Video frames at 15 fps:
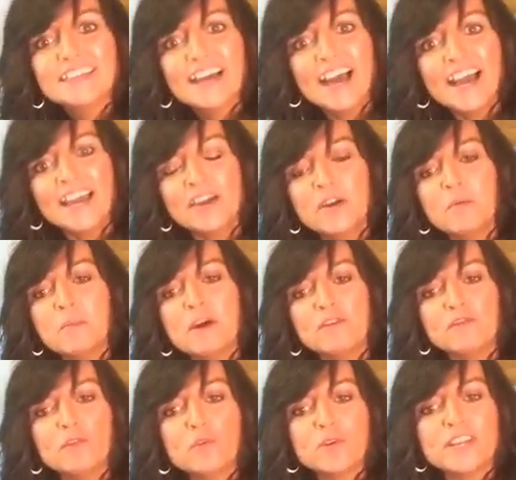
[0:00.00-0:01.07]
I am
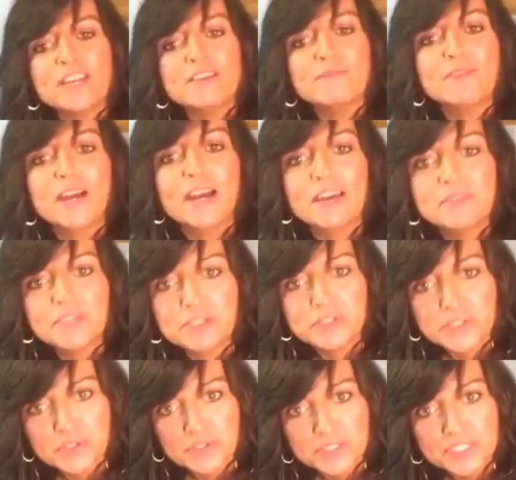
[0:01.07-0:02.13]
45 years
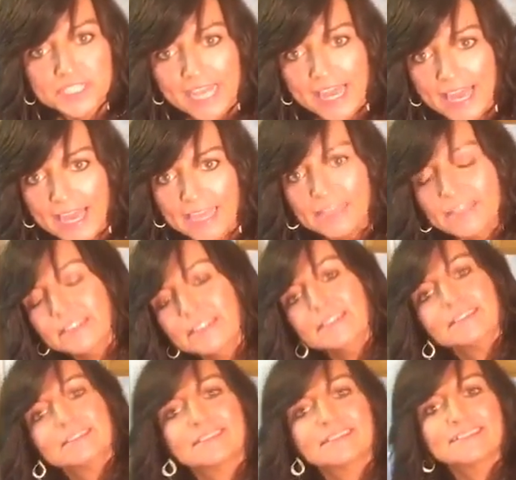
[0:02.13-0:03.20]
old today,
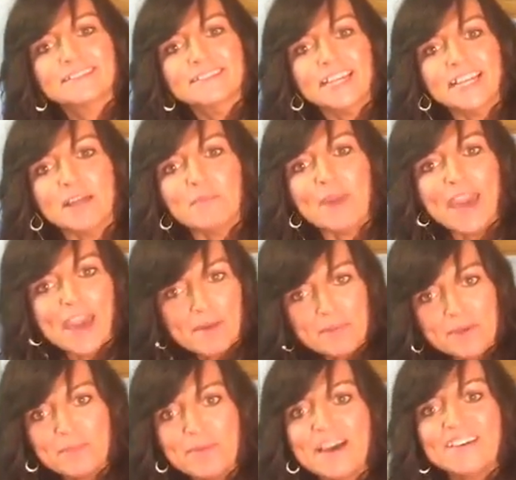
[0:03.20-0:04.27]
and I'm
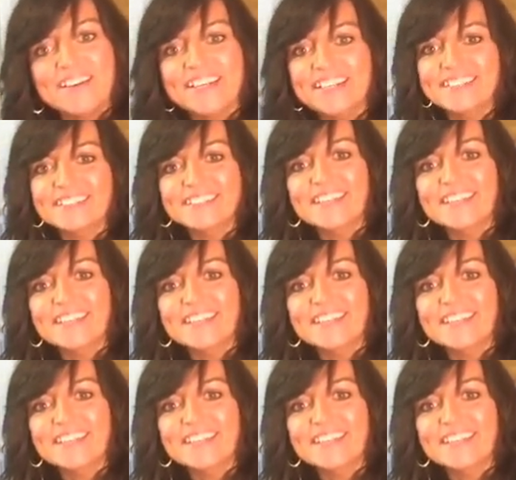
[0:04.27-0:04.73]
happy about it.